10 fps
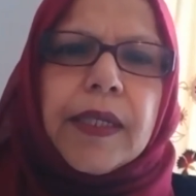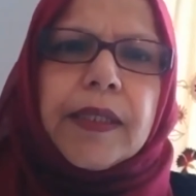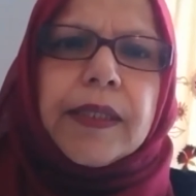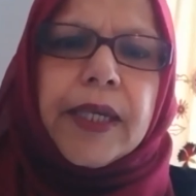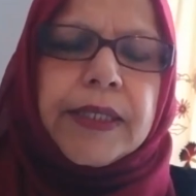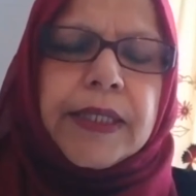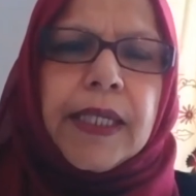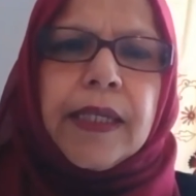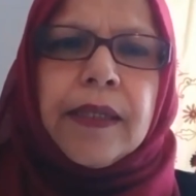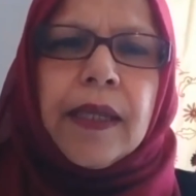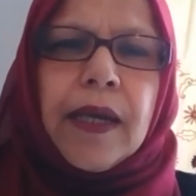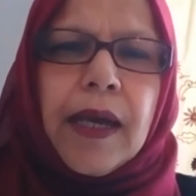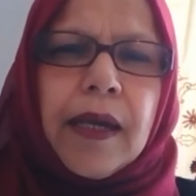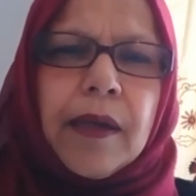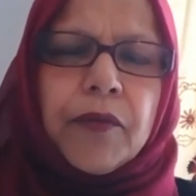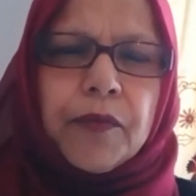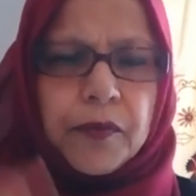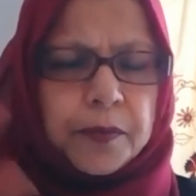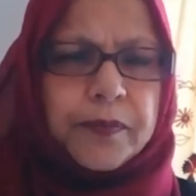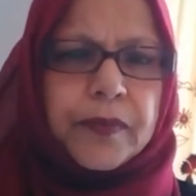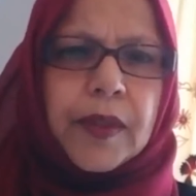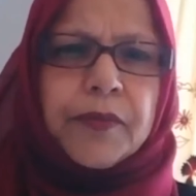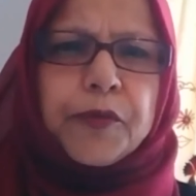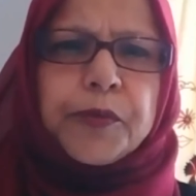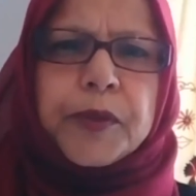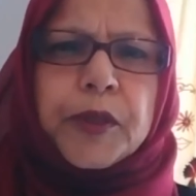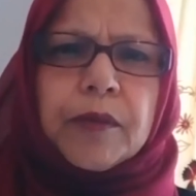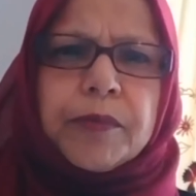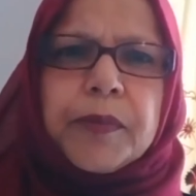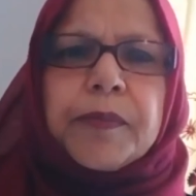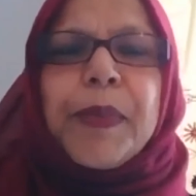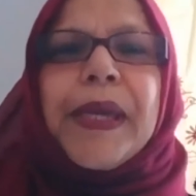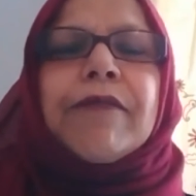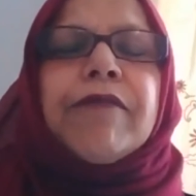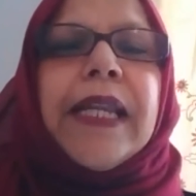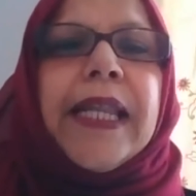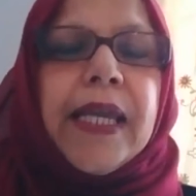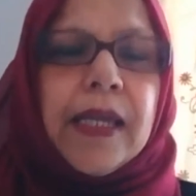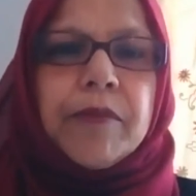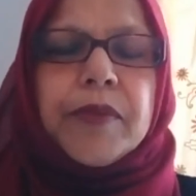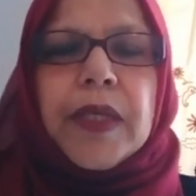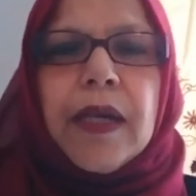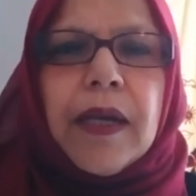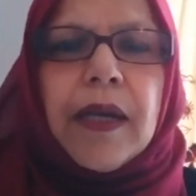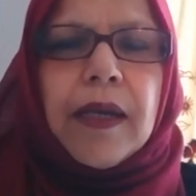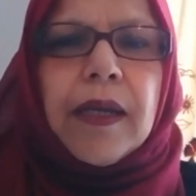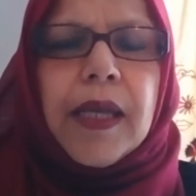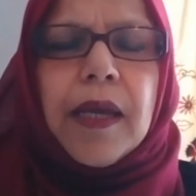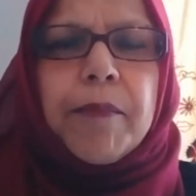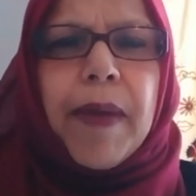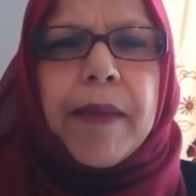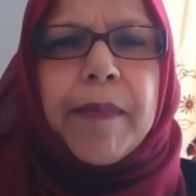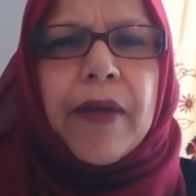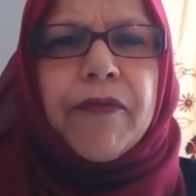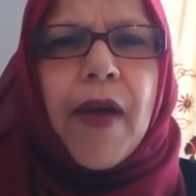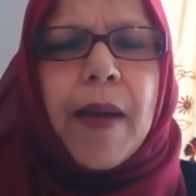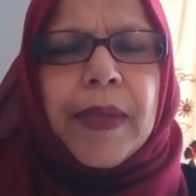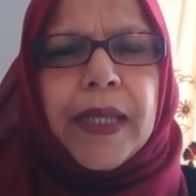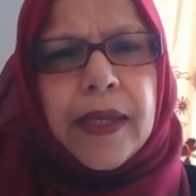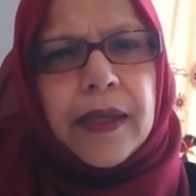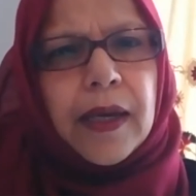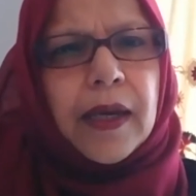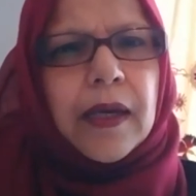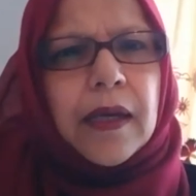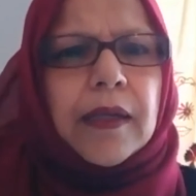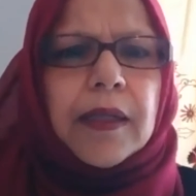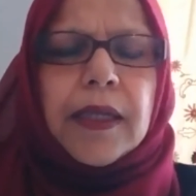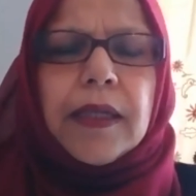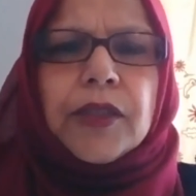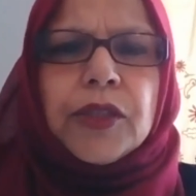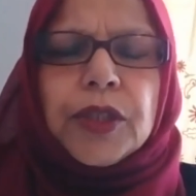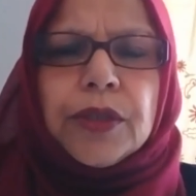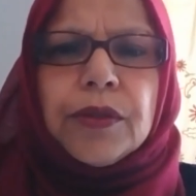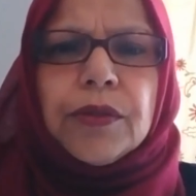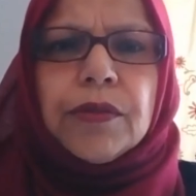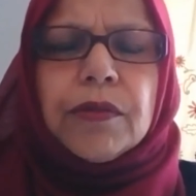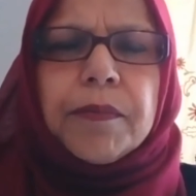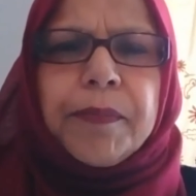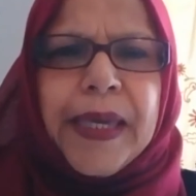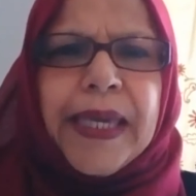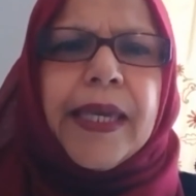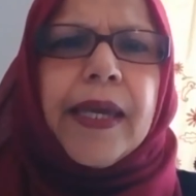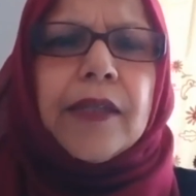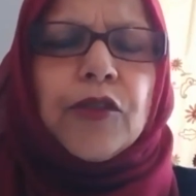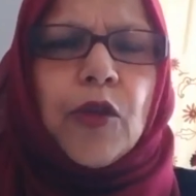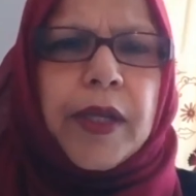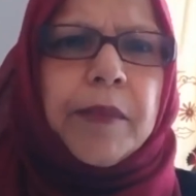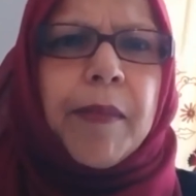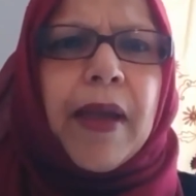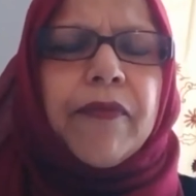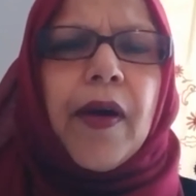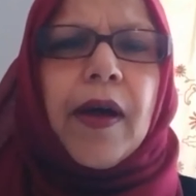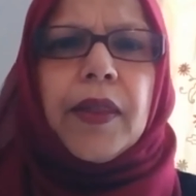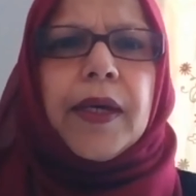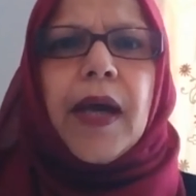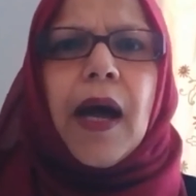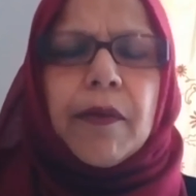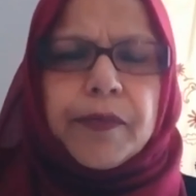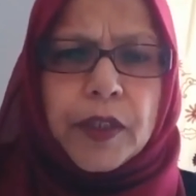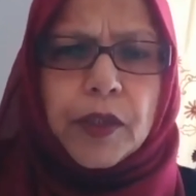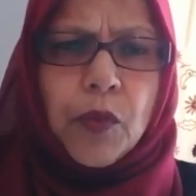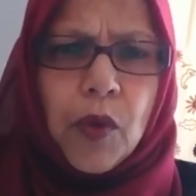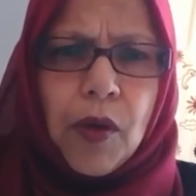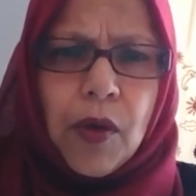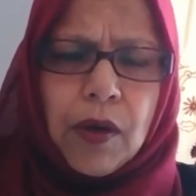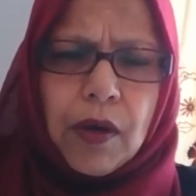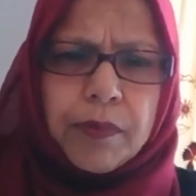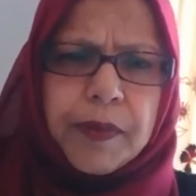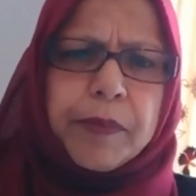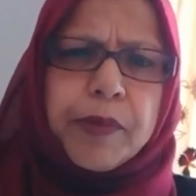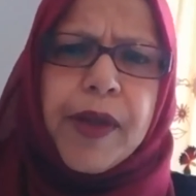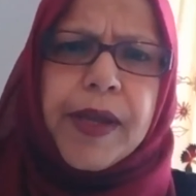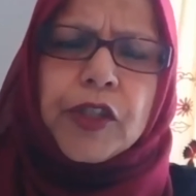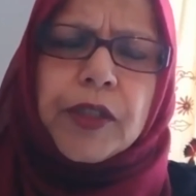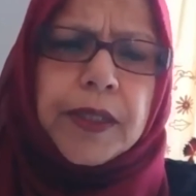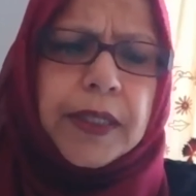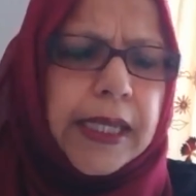13 uh, mm, sort of being relieved uh, by my family uh, to be here joining my father after the war of liberation